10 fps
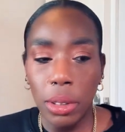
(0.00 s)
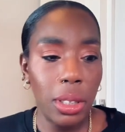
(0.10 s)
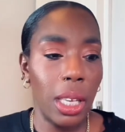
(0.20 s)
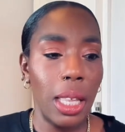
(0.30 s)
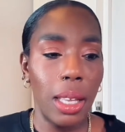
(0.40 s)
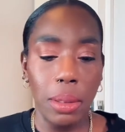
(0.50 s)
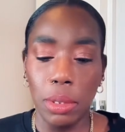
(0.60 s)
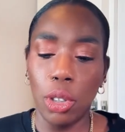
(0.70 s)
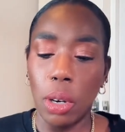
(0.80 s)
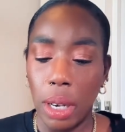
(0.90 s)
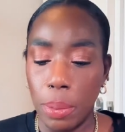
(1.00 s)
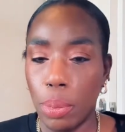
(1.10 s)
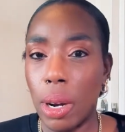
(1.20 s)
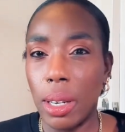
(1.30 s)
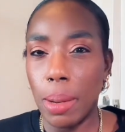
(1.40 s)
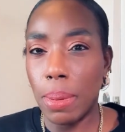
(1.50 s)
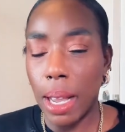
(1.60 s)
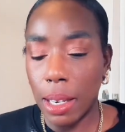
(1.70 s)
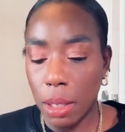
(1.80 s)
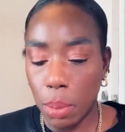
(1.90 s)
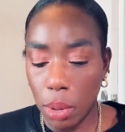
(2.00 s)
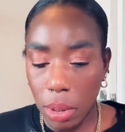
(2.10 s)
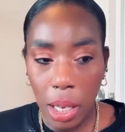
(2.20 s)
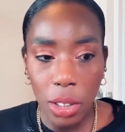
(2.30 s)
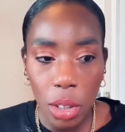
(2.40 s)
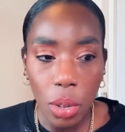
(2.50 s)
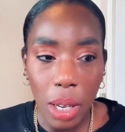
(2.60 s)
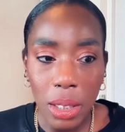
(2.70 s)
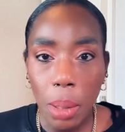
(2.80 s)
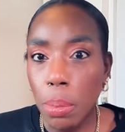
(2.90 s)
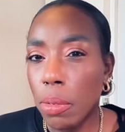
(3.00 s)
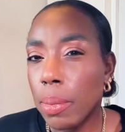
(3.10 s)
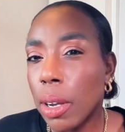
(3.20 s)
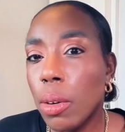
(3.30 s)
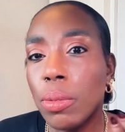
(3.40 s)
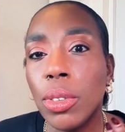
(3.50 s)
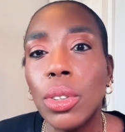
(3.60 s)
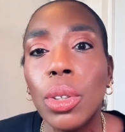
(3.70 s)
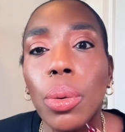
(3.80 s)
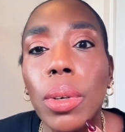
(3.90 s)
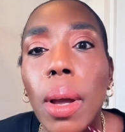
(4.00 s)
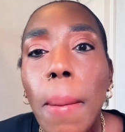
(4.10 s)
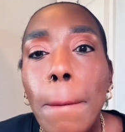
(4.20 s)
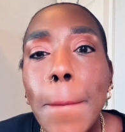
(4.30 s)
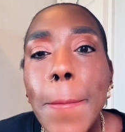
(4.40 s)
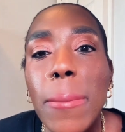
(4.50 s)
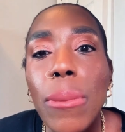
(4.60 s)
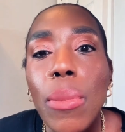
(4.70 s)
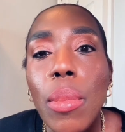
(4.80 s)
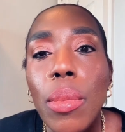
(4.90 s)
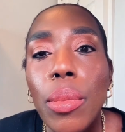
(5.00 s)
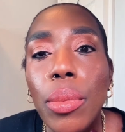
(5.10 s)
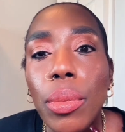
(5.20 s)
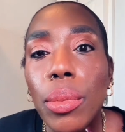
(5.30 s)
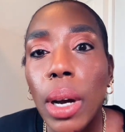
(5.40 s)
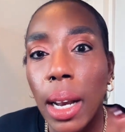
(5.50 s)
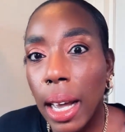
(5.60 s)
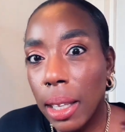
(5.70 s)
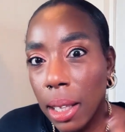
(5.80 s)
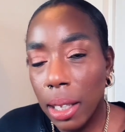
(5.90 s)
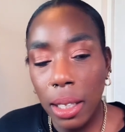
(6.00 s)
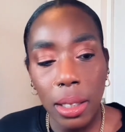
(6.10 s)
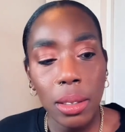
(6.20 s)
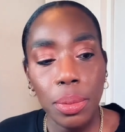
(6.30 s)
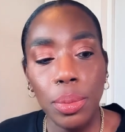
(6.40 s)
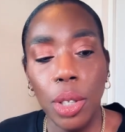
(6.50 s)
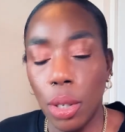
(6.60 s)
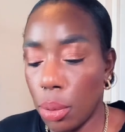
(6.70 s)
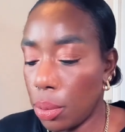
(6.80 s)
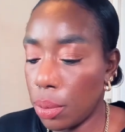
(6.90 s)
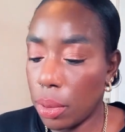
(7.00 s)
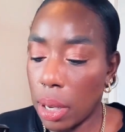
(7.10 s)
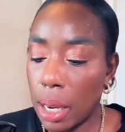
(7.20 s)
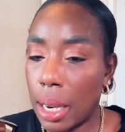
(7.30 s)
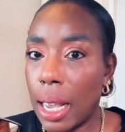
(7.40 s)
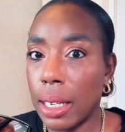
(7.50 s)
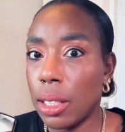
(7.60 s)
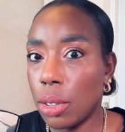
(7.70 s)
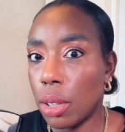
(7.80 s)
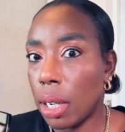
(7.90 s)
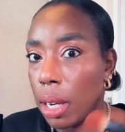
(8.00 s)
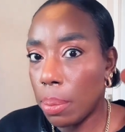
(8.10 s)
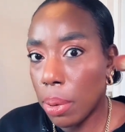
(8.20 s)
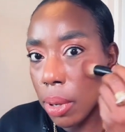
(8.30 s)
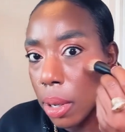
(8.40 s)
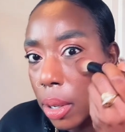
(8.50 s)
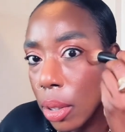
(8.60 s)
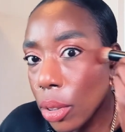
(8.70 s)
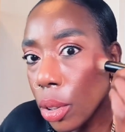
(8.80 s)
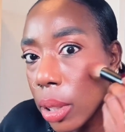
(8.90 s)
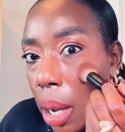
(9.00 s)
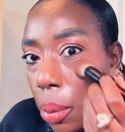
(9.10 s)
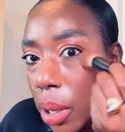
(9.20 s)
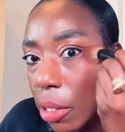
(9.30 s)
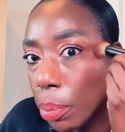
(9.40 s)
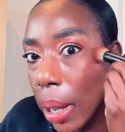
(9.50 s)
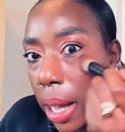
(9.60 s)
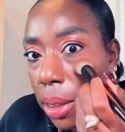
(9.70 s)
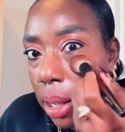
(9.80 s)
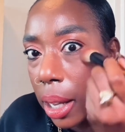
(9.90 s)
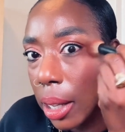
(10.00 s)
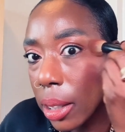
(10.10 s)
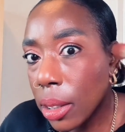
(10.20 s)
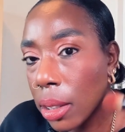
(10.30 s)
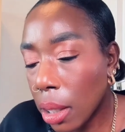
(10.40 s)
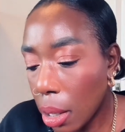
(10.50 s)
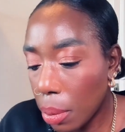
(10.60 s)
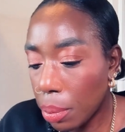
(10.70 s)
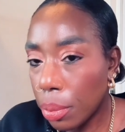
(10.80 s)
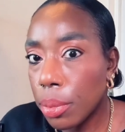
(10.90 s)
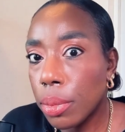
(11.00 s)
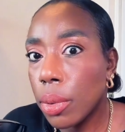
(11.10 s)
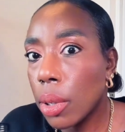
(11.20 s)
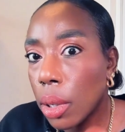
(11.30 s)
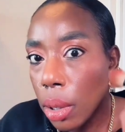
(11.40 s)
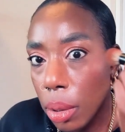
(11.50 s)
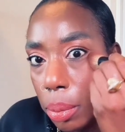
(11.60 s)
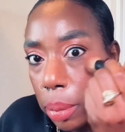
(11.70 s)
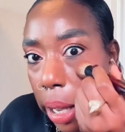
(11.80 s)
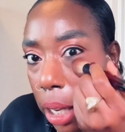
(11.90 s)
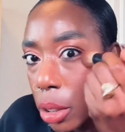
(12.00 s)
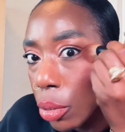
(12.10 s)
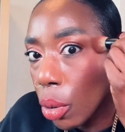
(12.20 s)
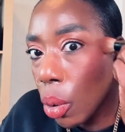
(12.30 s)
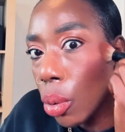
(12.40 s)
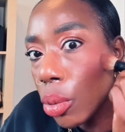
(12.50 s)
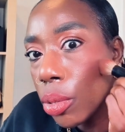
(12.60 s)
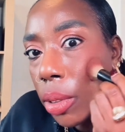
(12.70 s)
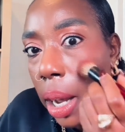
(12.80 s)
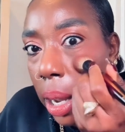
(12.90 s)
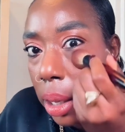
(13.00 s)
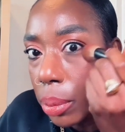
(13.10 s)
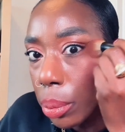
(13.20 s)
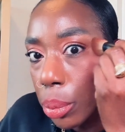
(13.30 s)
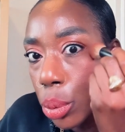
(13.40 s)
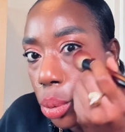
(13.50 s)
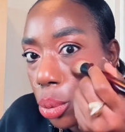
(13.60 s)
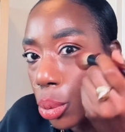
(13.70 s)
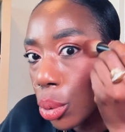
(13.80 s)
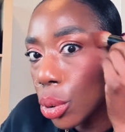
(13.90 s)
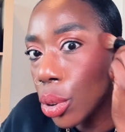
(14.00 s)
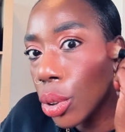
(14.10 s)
It's either chocolate brown lip liners, but I just thought I'll step off my comfort zone. I like that it's, you know, aligning to the lip. So that what I've paired there is beige fauve and Brune Rouge.